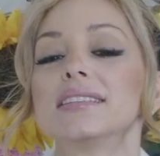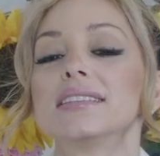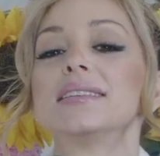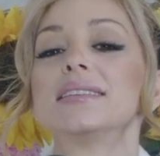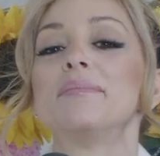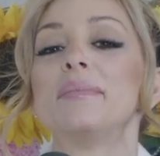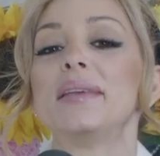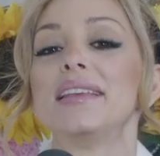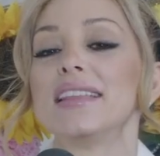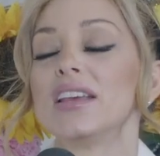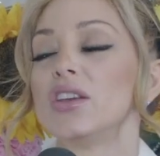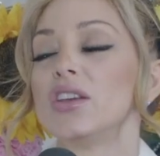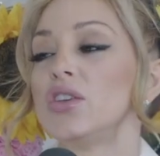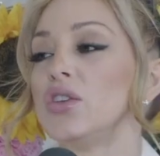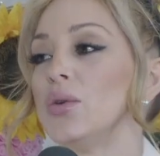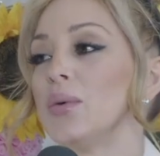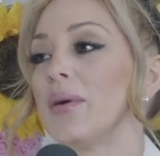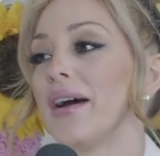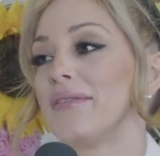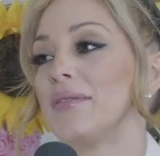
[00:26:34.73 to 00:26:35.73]
It doesn't mean that
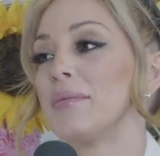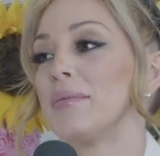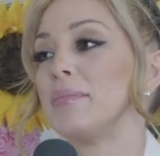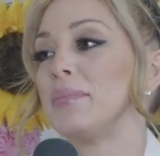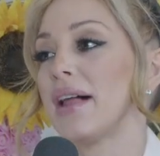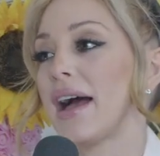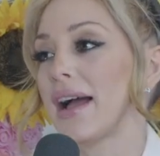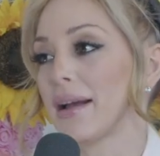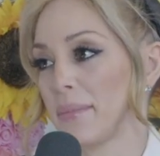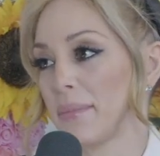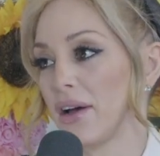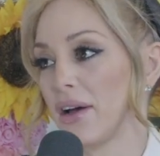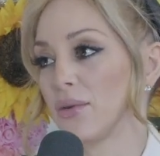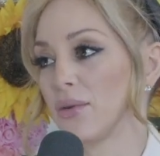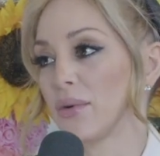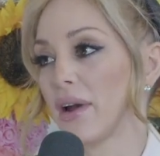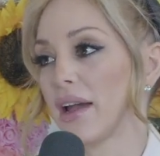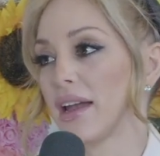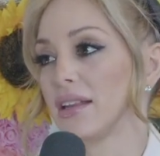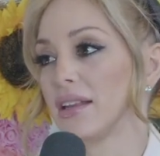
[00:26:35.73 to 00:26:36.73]
you have a black
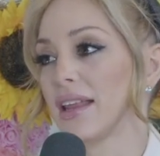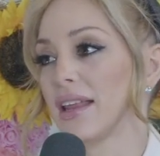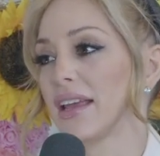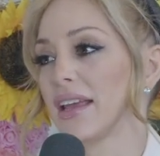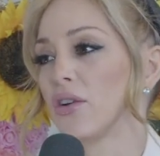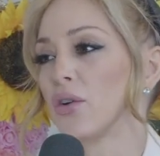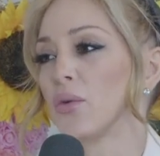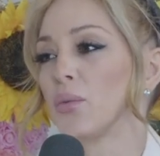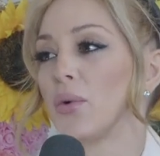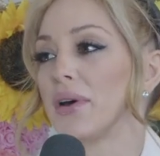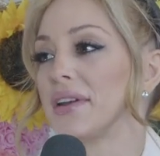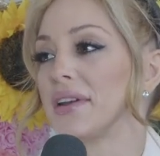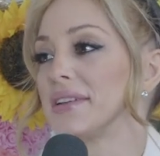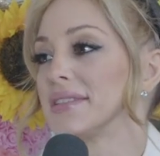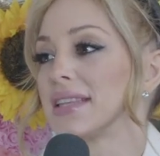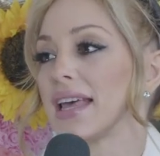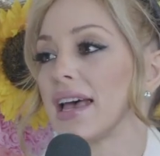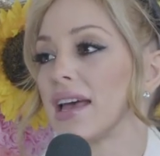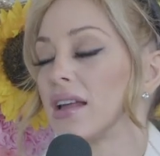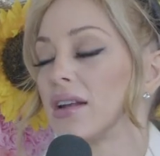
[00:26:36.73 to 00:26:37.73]
belt, right? Like, or what
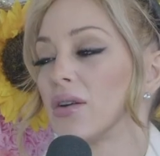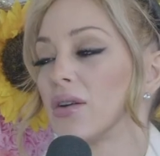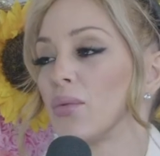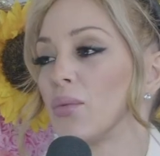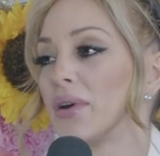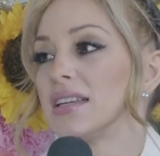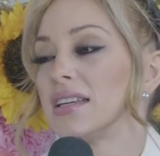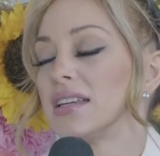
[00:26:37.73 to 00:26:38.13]
is that?